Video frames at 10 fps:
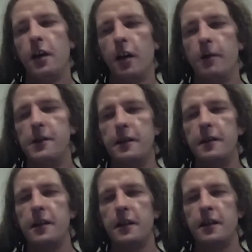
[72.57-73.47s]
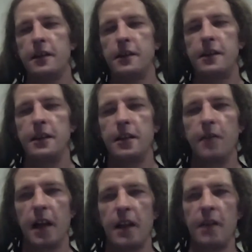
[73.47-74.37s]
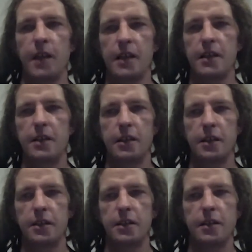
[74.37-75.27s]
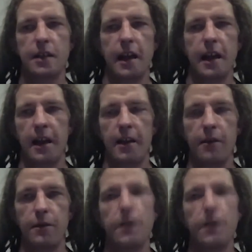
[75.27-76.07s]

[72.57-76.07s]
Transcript: Obviously, the Silicon Valley investors have